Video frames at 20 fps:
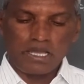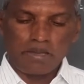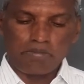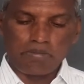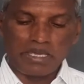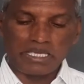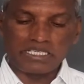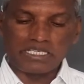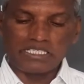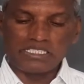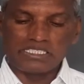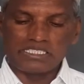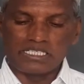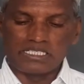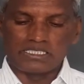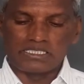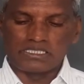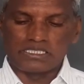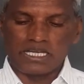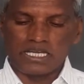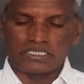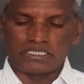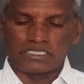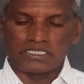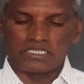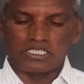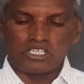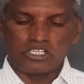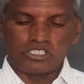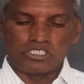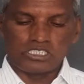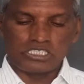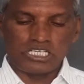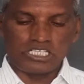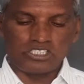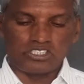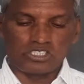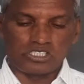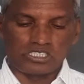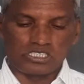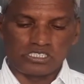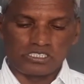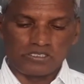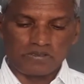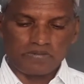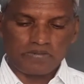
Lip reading: making certain other changes.